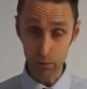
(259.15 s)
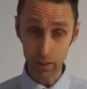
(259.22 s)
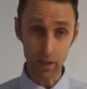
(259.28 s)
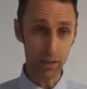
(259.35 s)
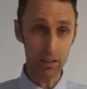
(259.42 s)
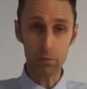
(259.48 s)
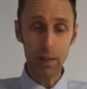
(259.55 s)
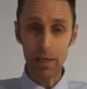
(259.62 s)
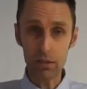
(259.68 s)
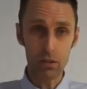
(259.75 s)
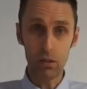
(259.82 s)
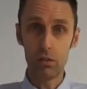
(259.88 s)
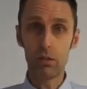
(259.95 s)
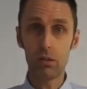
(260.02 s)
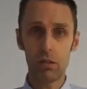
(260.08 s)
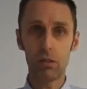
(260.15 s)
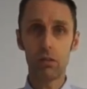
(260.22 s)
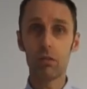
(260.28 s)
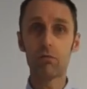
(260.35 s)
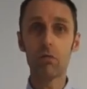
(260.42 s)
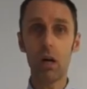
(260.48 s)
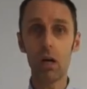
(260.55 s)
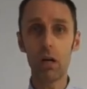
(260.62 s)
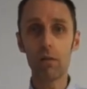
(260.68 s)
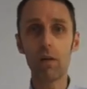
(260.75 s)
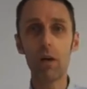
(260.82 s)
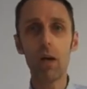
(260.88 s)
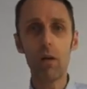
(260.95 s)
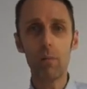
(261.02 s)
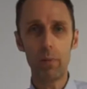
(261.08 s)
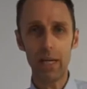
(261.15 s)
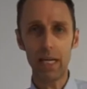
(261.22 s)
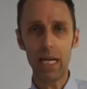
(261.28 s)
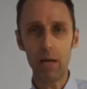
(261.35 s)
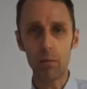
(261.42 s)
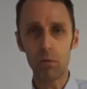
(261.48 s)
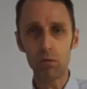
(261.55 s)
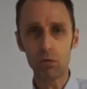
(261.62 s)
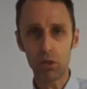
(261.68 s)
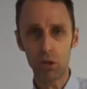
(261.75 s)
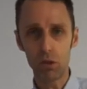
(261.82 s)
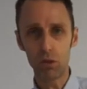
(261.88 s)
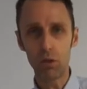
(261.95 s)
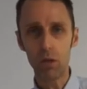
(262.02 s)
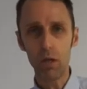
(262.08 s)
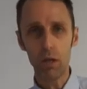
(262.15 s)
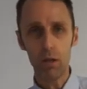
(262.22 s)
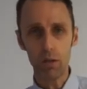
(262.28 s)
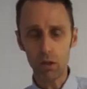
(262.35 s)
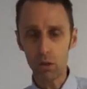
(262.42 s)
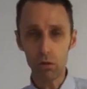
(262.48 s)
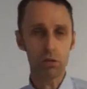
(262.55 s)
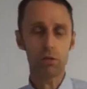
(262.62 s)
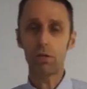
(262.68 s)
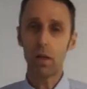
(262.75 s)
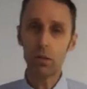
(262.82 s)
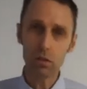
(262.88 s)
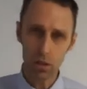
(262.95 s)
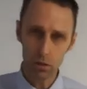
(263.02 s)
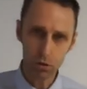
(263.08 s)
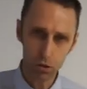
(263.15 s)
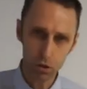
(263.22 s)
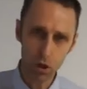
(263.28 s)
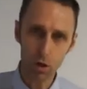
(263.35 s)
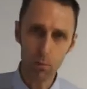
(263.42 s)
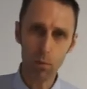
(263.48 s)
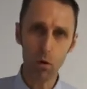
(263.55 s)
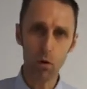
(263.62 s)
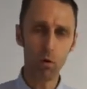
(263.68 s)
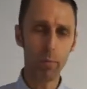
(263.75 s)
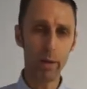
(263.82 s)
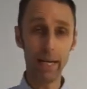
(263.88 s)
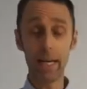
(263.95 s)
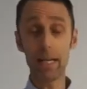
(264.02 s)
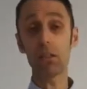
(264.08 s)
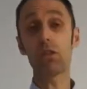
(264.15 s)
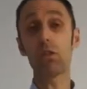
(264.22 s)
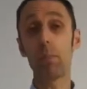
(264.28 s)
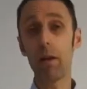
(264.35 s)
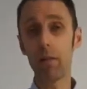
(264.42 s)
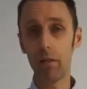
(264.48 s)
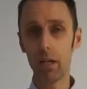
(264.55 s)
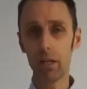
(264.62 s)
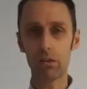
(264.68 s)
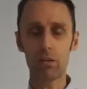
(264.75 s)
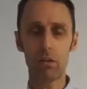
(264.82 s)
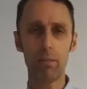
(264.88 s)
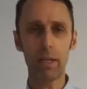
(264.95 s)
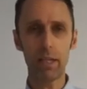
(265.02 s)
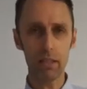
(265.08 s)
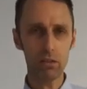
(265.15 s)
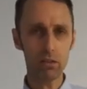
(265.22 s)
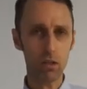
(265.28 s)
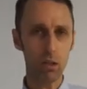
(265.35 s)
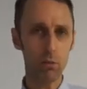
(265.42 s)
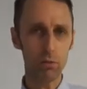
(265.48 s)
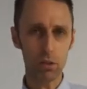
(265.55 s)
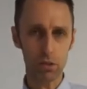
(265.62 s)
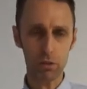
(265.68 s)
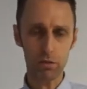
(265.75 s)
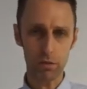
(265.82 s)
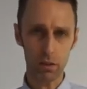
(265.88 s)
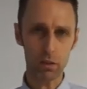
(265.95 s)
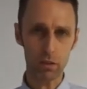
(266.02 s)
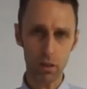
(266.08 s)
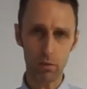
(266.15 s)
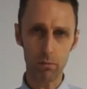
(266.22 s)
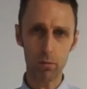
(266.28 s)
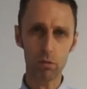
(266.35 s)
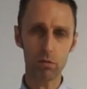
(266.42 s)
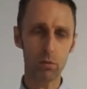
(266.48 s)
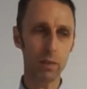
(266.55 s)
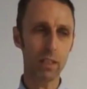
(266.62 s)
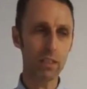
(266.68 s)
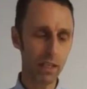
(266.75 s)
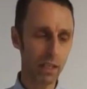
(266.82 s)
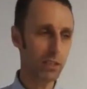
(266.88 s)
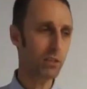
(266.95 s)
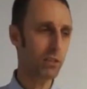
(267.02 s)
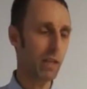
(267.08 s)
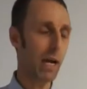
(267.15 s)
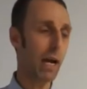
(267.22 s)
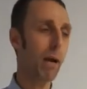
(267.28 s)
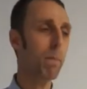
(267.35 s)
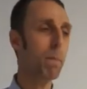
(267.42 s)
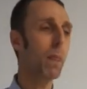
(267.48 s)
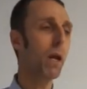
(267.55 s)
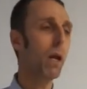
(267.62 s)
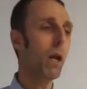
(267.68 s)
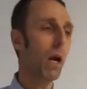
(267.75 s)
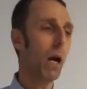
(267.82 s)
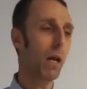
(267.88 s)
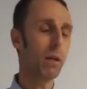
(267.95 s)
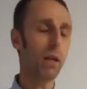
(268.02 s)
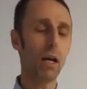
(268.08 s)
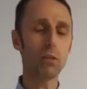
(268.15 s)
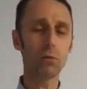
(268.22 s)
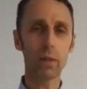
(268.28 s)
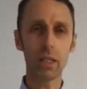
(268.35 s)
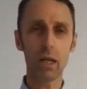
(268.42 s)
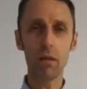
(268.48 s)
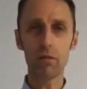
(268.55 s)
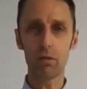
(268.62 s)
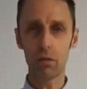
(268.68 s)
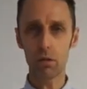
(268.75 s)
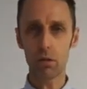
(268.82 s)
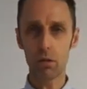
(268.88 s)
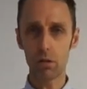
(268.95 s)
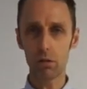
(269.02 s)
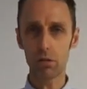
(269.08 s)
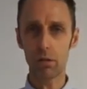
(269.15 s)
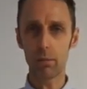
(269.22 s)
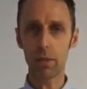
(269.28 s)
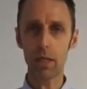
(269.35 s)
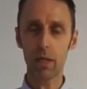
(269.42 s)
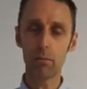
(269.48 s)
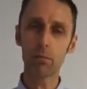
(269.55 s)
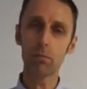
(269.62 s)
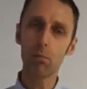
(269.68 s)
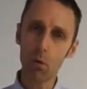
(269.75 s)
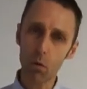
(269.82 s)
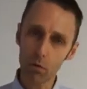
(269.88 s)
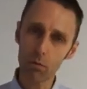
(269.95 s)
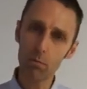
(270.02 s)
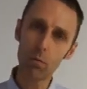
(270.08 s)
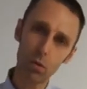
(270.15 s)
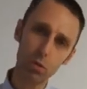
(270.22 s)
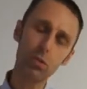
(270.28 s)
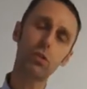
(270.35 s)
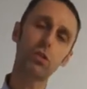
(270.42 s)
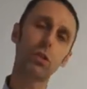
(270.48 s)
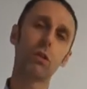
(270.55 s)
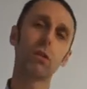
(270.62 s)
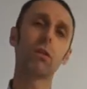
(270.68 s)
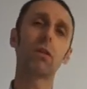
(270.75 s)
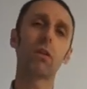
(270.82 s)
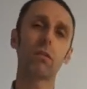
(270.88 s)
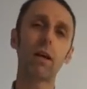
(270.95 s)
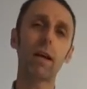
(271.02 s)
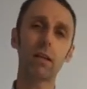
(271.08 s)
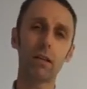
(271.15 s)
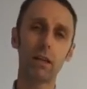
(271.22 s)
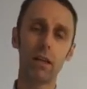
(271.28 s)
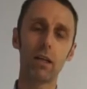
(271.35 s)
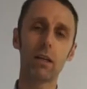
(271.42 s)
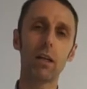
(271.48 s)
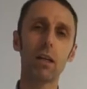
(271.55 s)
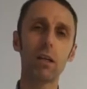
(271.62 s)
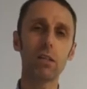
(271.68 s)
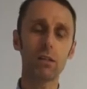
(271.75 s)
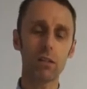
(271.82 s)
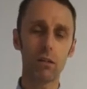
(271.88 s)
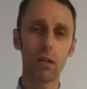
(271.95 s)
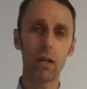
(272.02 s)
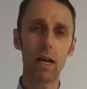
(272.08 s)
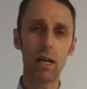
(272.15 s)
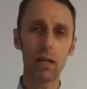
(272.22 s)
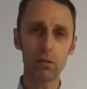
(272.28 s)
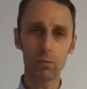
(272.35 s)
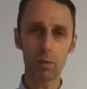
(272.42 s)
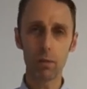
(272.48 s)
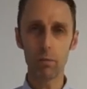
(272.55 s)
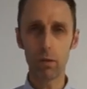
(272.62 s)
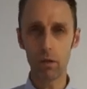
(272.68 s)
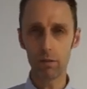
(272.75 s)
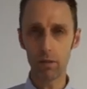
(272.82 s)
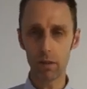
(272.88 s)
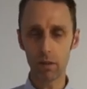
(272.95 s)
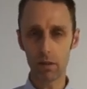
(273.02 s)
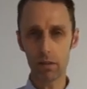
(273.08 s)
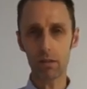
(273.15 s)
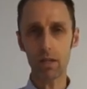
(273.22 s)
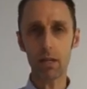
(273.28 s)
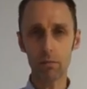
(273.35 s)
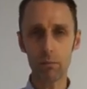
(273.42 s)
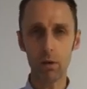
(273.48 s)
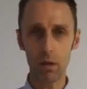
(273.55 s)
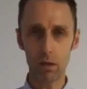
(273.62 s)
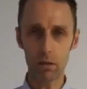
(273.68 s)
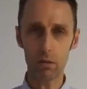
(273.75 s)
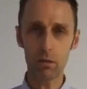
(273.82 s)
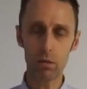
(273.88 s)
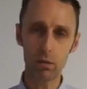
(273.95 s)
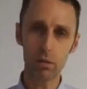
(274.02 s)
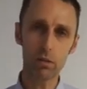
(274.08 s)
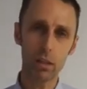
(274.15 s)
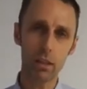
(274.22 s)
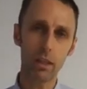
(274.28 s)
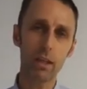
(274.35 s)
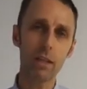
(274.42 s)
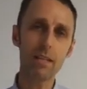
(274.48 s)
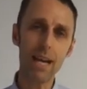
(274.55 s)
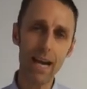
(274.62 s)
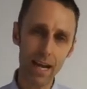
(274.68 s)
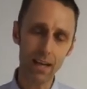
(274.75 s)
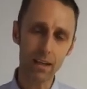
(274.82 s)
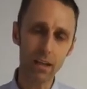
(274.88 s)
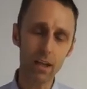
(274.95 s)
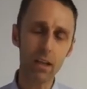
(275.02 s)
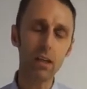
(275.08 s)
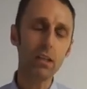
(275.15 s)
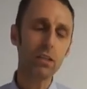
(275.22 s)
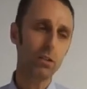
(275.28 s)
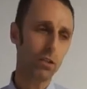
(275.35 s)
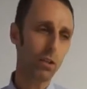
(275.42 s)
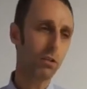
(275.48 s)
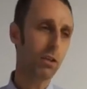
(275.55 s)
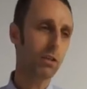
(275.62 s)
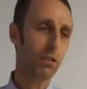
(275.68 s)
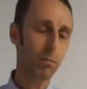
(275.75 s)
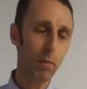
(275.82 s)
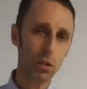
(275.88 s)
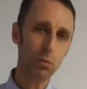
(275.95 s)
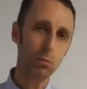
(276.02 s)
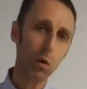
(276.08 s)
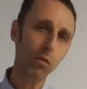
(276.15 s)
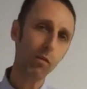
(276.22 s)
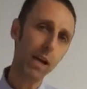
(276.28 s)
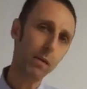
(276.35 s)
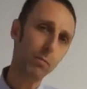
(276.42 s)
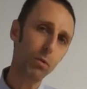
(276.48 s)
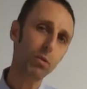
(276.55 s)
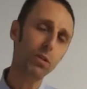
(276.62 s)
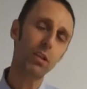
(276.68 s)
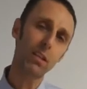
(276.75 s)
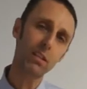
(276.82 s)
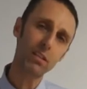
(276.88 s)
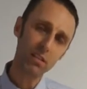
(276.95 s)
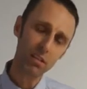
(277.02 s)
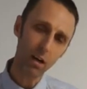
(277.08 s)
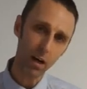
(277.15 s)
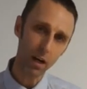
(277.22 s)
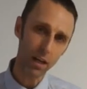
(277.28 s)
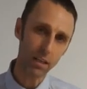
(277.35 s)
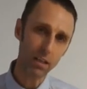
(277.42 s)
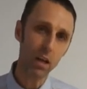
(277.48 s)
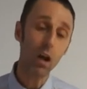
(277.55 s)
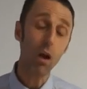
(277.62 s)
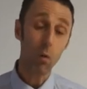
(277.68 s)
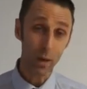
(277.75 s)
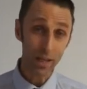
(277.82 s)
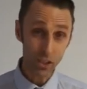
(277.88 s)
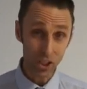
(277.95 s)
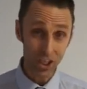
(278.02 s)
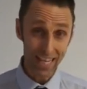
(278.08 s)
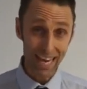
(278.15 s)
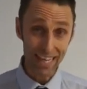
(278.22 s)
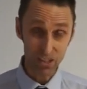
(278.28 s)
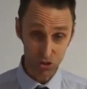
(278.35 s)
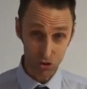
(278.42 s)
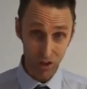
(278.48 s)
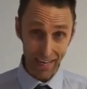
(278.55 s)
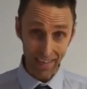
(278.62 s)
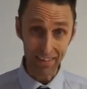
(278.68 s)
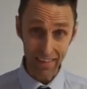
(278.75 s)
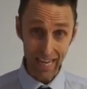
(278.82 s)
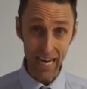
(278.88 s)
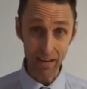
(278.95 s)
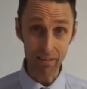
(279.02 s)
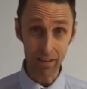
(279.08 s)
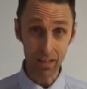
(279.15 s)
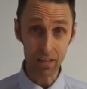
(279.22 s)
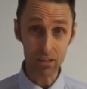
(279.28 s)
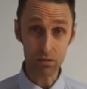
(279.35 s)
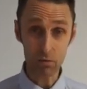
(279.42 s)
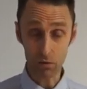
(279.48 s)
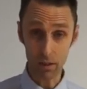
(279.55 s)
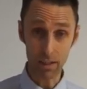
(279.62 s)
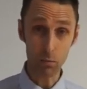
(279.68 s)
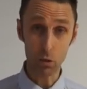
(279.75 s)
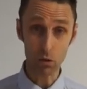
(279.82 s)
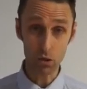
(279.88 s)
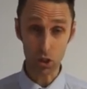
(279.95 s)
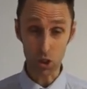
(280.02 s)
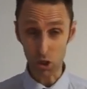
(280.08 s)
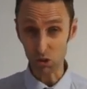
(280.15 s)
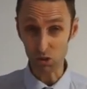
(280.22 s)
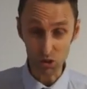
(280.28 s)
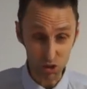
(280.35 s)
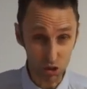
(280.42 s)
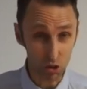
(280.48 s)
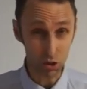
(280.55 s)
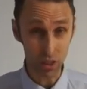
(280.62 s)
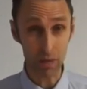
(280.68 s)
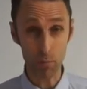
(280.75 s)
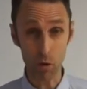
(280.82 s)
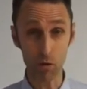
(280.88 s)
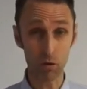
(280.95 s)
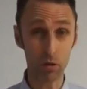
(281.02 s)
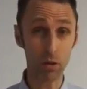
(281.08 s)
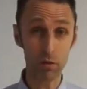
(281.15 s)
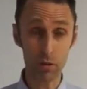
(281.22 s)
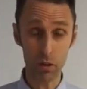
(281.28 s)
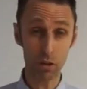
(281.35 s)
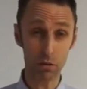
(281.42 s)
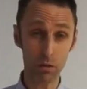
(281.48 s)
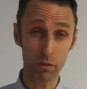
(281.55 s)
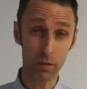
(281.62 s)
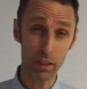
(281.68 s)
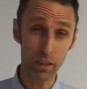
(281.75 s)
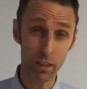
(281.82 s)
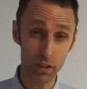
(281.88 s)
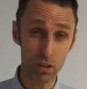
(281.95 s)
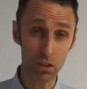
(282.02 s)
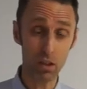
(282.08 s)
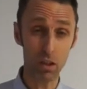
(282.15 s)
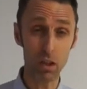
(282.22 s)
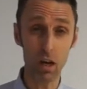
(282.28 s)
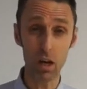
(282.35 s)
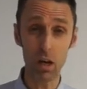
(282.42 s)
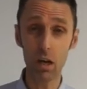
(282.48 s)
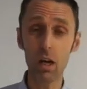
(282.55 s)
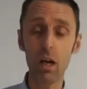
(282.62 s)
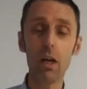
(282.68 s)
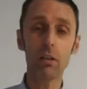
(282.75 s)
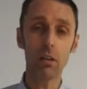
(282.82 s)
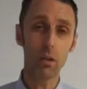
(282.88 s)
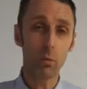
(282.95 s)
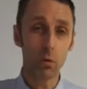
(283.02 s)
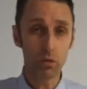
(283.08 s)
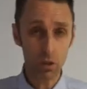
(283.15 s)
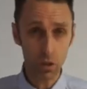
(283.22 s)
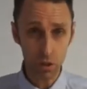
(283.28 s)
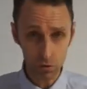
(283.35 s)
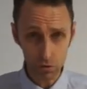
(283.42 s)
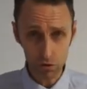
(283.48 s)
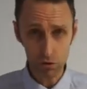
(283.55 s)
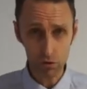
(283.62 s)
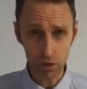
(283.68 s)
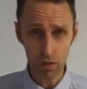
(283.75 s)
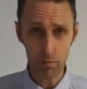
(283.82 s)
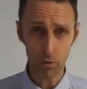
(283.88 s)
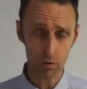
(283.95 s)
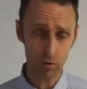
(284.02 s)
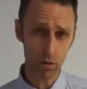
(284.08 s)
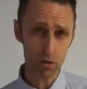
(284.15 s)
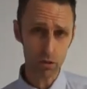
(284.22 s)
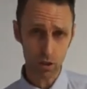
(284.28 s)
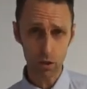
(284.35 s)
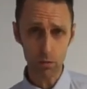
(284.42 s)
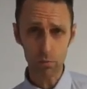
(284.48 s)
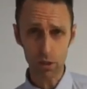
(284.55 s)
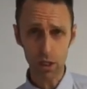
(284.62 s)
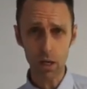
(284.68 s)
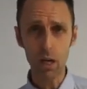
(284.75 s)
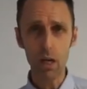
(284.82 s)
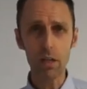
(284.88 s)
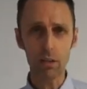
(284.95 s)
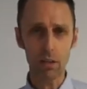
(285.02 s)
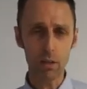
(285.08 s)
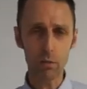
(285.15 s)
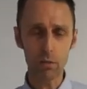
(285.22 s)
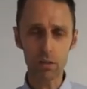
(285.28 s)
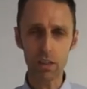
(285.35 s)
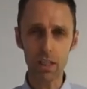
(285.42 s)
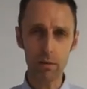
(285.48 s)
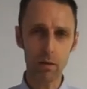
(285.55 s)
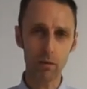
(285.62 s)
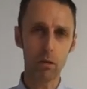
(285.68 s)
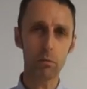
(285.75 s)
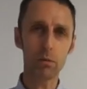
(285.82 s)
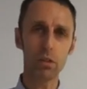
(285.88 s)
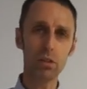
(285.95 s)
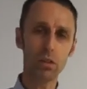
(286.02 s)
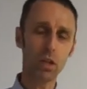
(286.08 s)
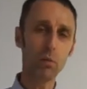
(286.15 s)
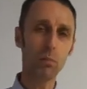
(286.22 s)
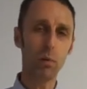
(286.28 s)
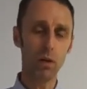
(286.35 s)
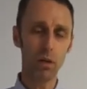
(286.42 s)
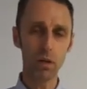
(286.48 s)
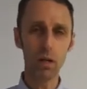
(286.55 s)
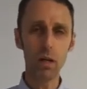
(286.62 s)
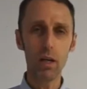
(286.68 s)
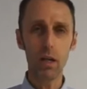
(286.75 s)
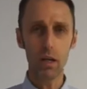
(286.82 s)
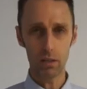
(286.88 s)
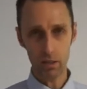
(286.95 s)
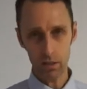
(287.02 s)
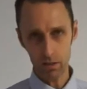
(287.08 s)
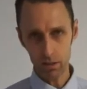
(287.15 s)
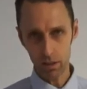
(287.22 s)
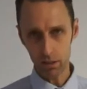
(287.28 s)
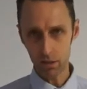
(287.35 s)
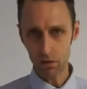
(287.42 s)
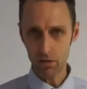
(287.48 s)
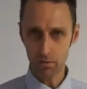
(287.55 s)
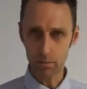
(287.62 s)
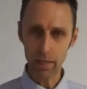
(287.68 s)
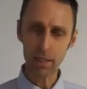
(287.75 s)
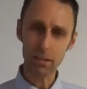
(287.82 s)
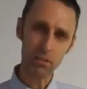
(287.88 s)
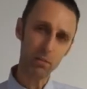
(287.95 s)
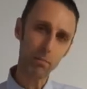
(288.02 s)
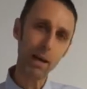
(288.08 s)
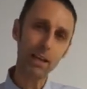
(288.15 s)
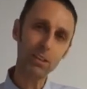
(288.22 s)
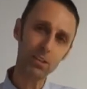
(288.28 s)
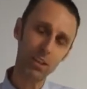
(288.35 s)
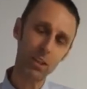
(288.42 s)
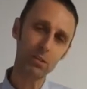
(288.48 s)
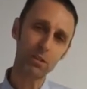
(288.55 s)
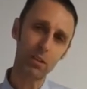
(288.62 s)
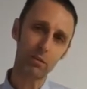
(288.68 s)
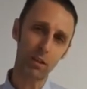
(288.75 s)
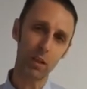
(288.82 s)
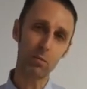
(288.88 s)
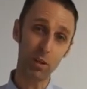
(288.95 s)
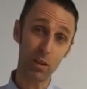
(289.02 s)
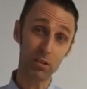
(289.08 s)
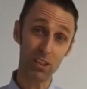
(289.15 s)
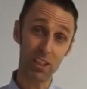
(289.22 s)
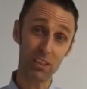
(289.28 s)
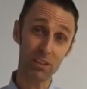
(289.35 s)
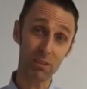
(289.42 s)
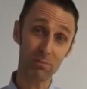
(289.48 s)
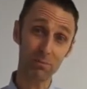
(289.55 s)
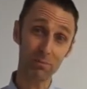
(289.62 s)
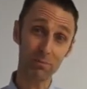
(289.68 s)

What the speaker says: We don't expect students to arrive being able to use Photoshop or being experienced at making sculptures, for example, so we teach that. And as we go through the course, it becomes more and more student-directed, so that as we move into the second part of the course in Year 10, students are much more able to decide which are their strength areas. Do they want to concentrate more on the photography and digital art? Do they want to concentrate more on the sculpture? Do they want to keep their options open and continue to mix and match those different approaches?